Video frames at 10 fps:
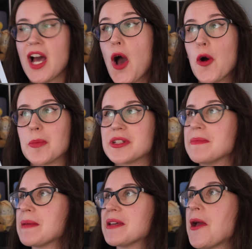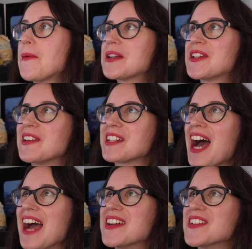Hope to maybe return to
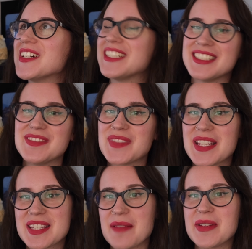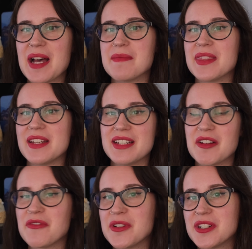Hydra sometime in the
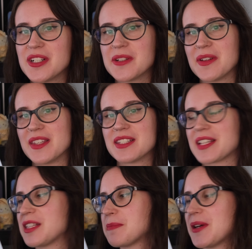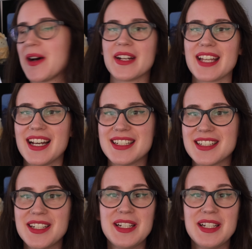near future when this gets put on again,